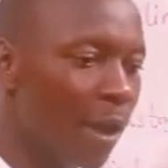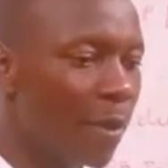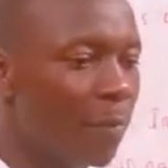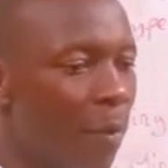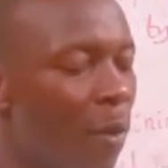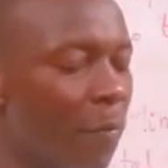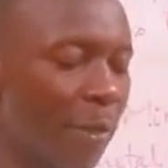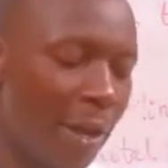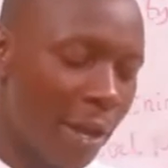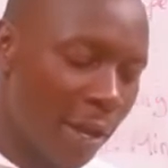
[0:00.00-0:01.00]
involve
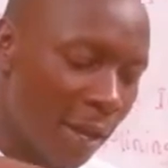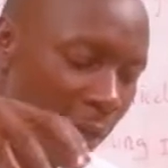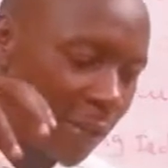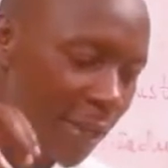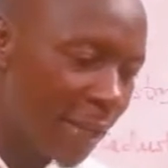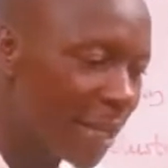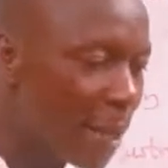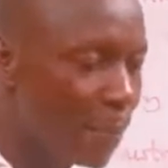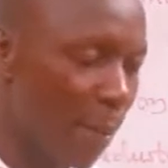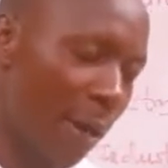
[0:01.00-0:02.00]
the
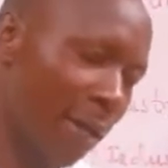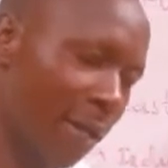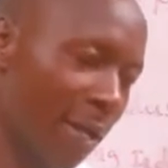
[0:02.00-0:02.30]
deeper